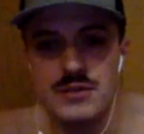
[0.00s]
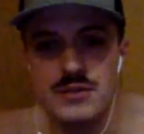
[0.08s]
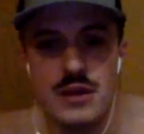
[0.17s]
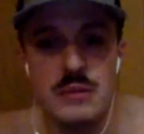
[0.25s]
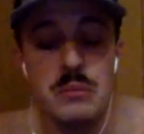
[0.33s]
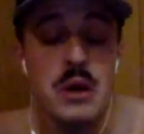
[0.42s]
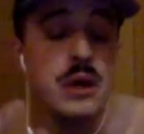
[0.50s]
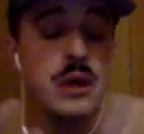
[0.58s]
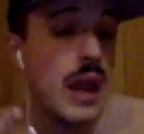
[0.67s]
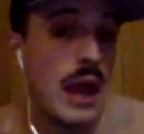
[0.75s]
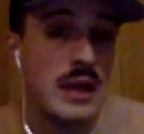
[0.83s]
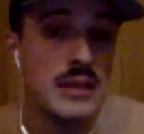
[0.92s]
and
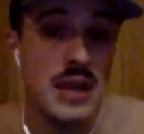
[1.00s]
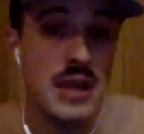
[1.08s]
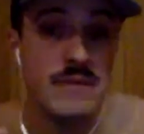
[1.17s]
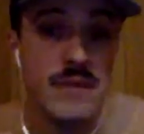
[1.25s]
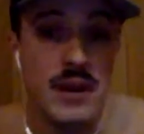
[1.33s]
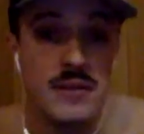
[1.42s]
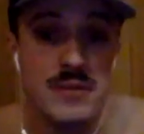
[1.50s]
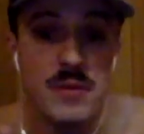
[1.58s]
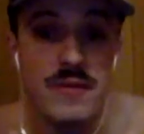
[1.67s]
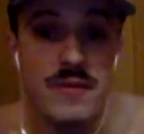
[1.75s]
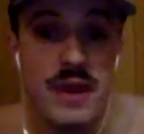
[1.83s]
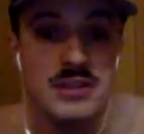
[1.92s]
he's on fire from
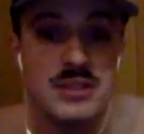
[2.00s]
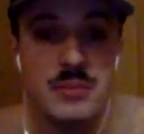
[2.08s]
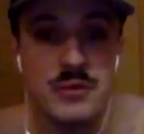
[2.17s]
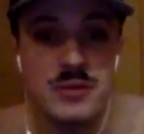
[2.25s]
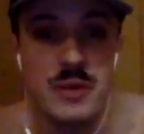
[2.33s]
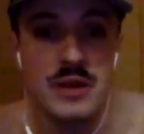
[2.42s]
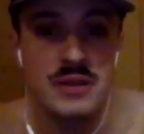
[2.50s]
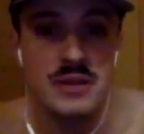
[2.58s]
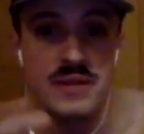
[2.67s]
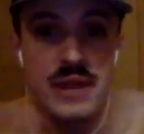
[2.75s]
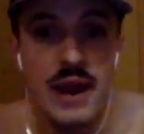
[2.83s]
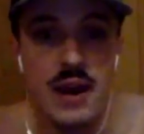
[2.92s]
a fantasy perspective,
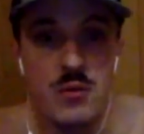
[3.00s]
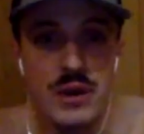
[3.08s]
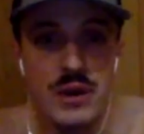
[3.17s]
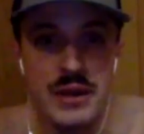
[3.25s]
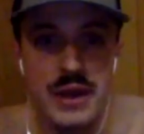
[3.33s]
and they are winning